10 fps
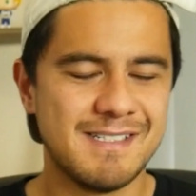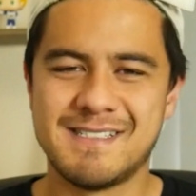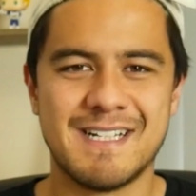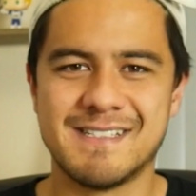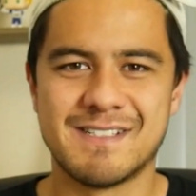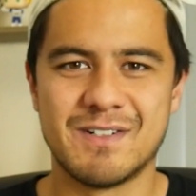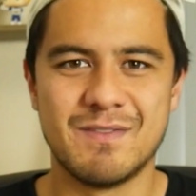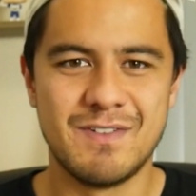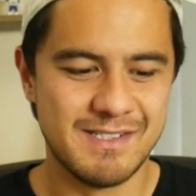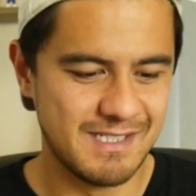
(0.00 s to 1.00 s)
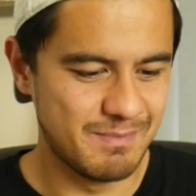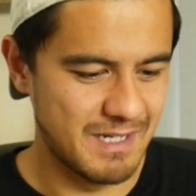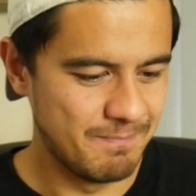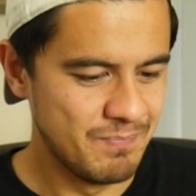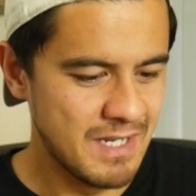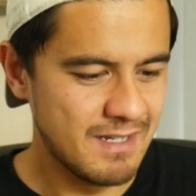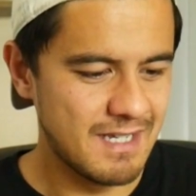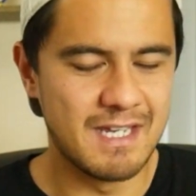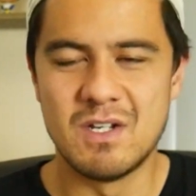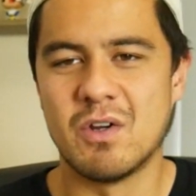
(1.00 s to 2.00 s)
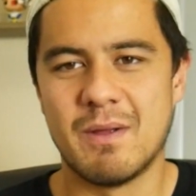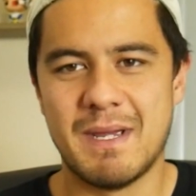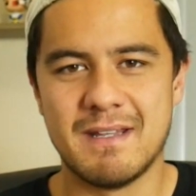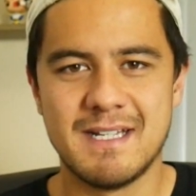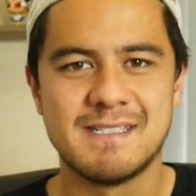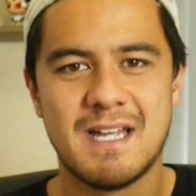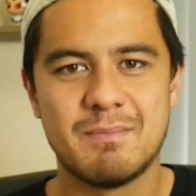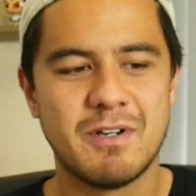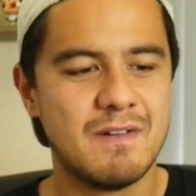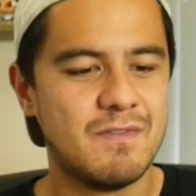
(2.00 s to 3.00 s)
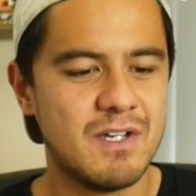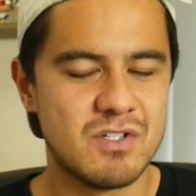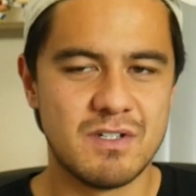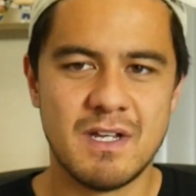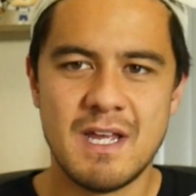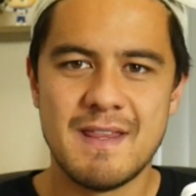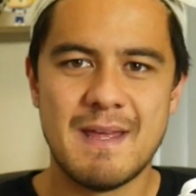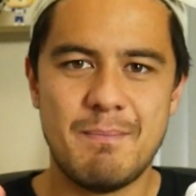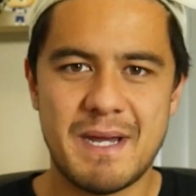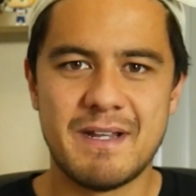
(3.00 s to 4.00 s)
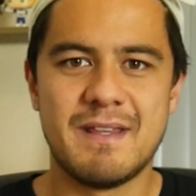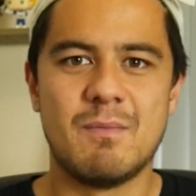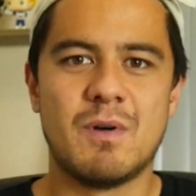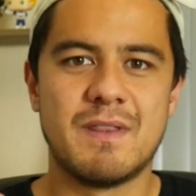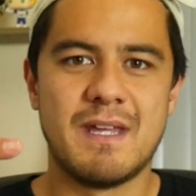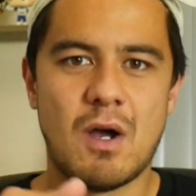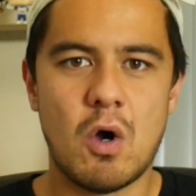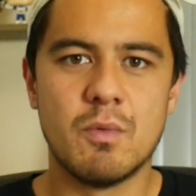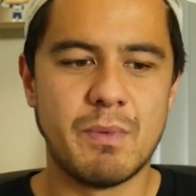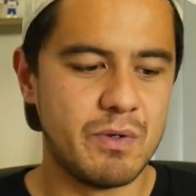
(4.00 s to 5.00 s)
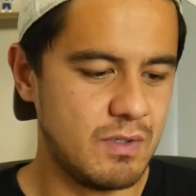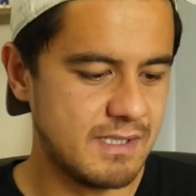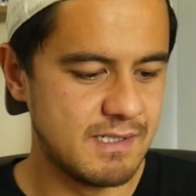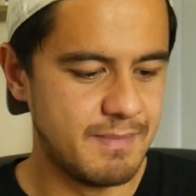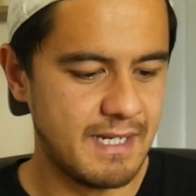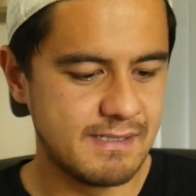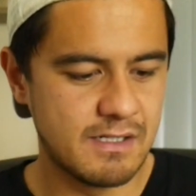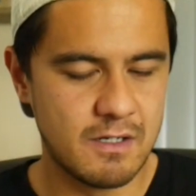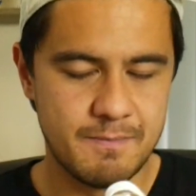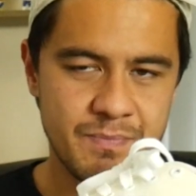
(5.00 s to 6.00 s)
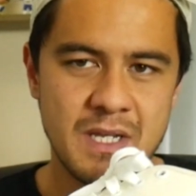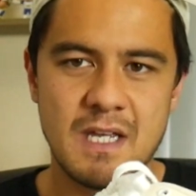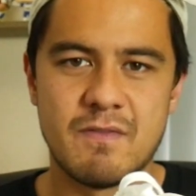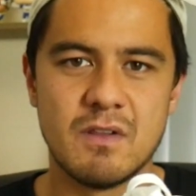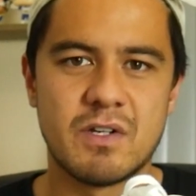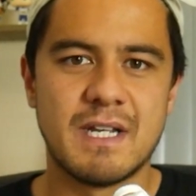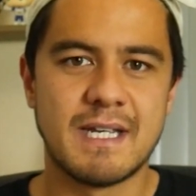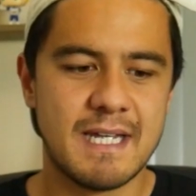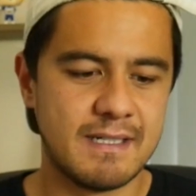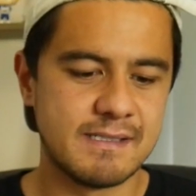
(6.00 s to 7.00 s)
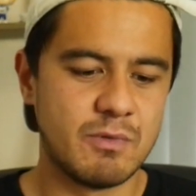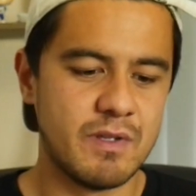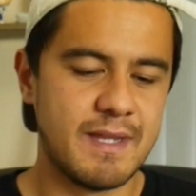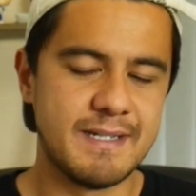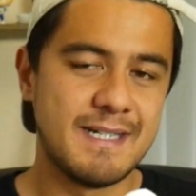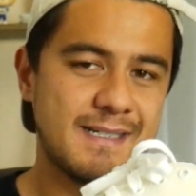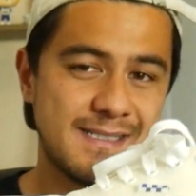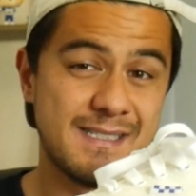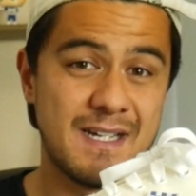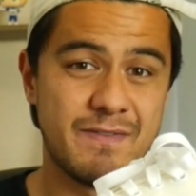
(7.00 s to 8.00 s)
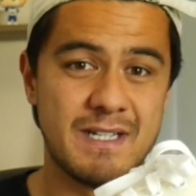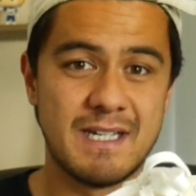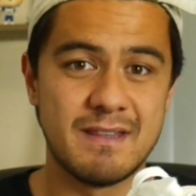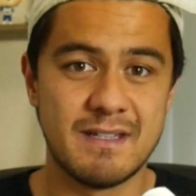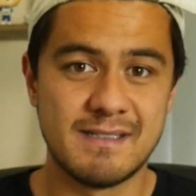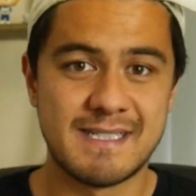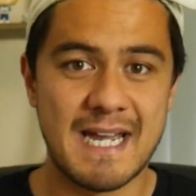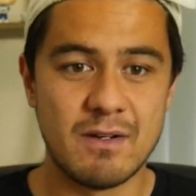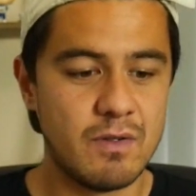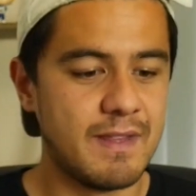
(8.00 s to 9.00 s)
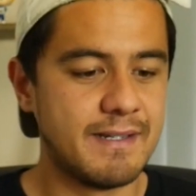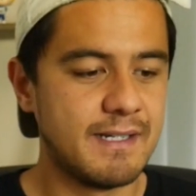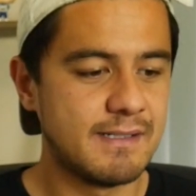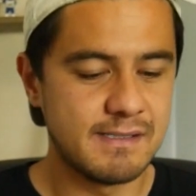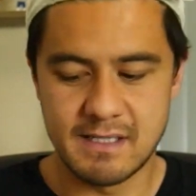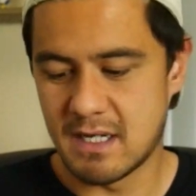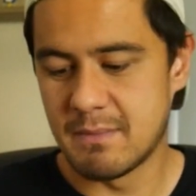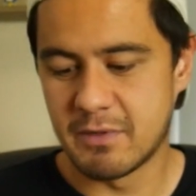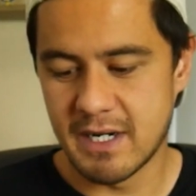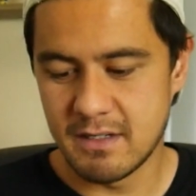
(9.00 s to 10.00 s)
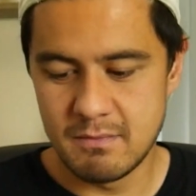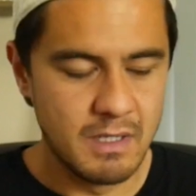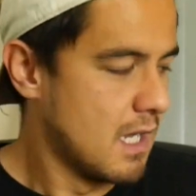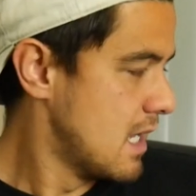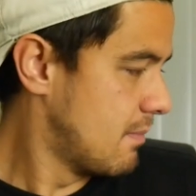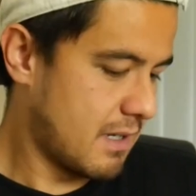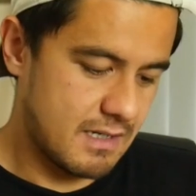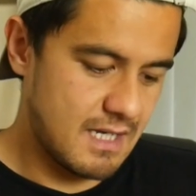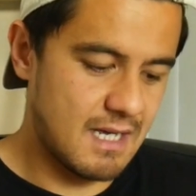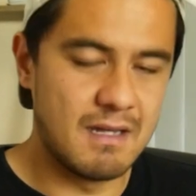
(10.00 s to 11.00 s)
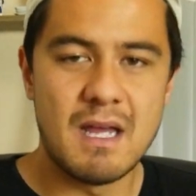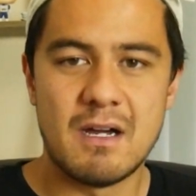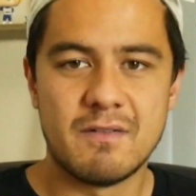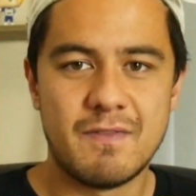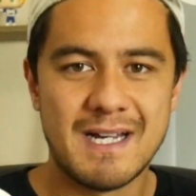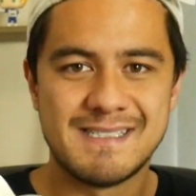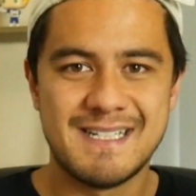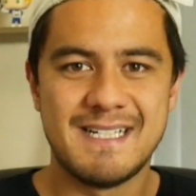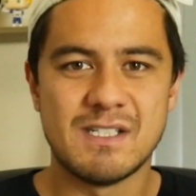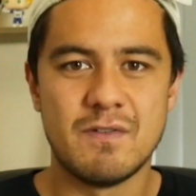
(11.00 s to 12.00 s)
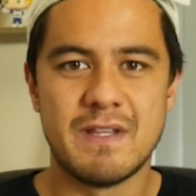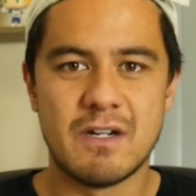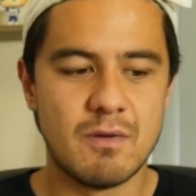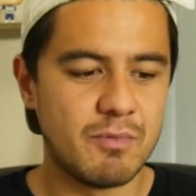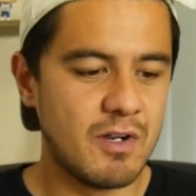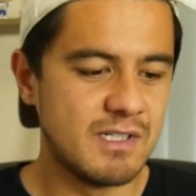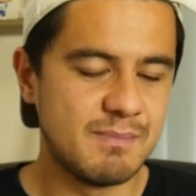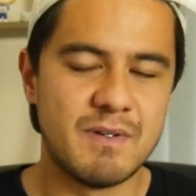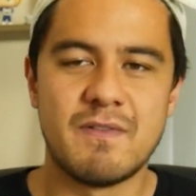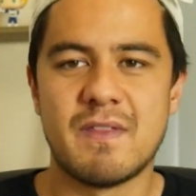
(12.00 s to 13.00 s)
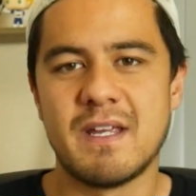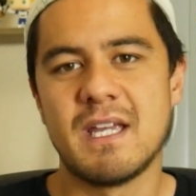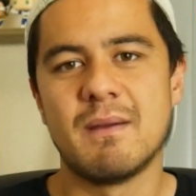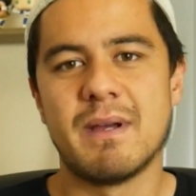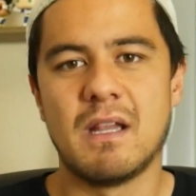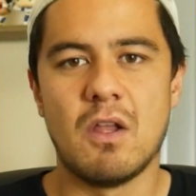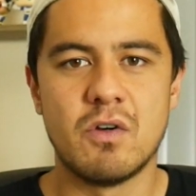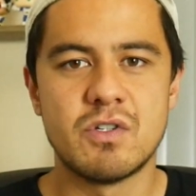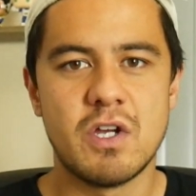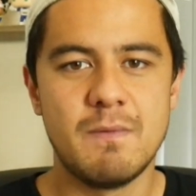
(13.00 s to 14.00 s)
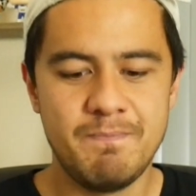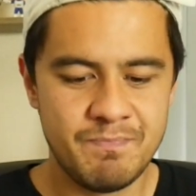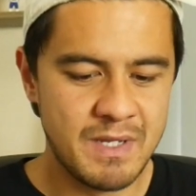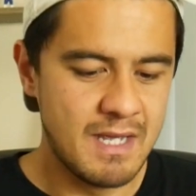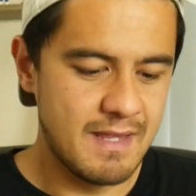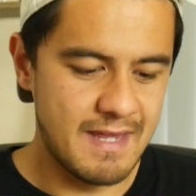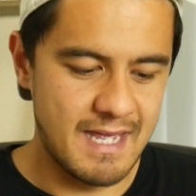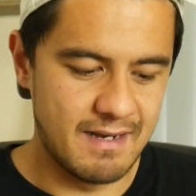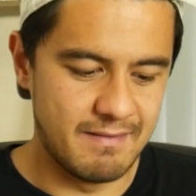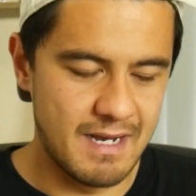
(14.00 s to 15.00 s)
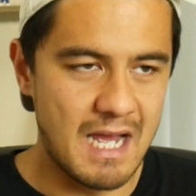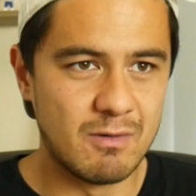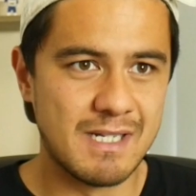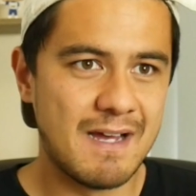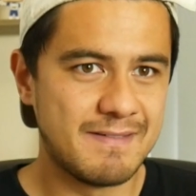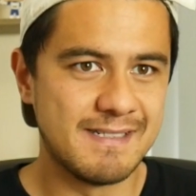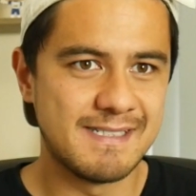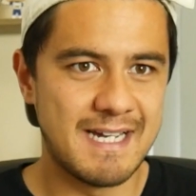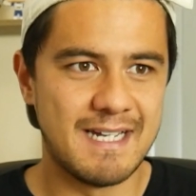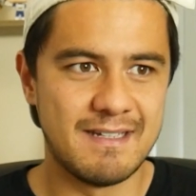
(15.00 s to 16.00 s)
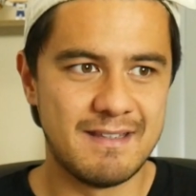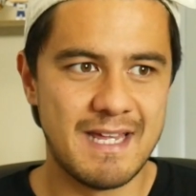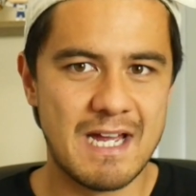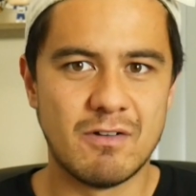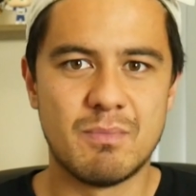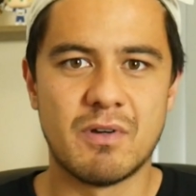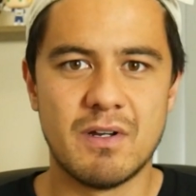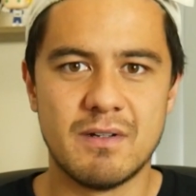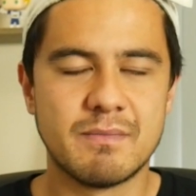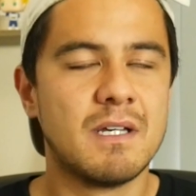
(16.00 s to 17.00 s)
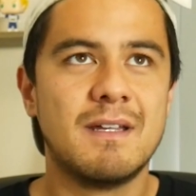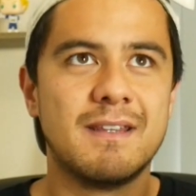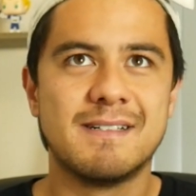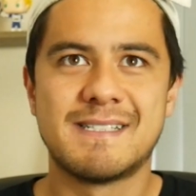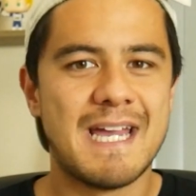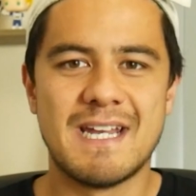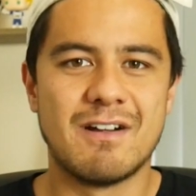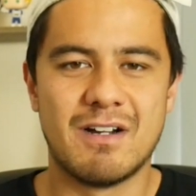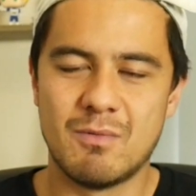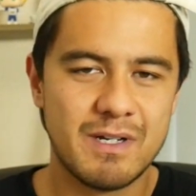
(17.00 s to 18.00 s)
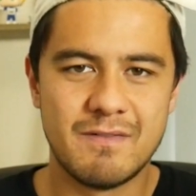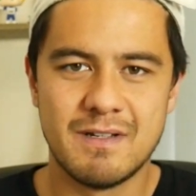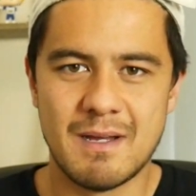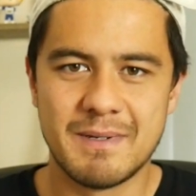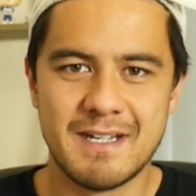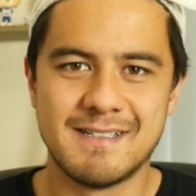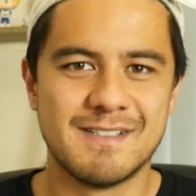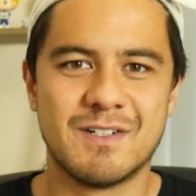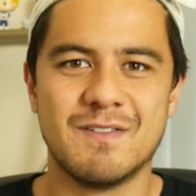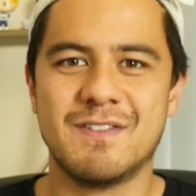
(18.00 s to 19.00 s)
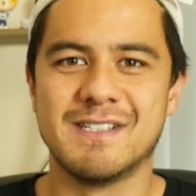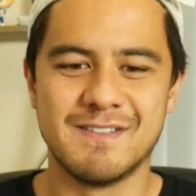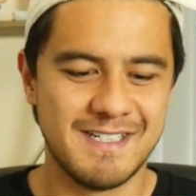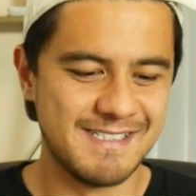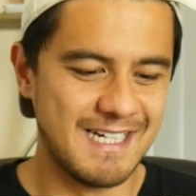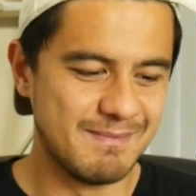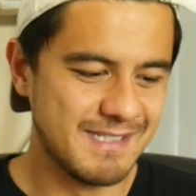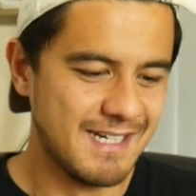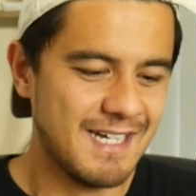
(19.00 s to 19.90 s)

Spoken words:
This is getting so confusing, but yeah, you know what I mean. These are the upgraded version. They're better than what their old model used to be. So if you're looking at getting some Authentics, definitely get the skate Authentics that are upgraded. But yeah, I'd advise these over the Era Pros. But if you're thinking about long term, then I would have to say the Era Pro, the Skate Era, whatever. I'm getting so confused with these names.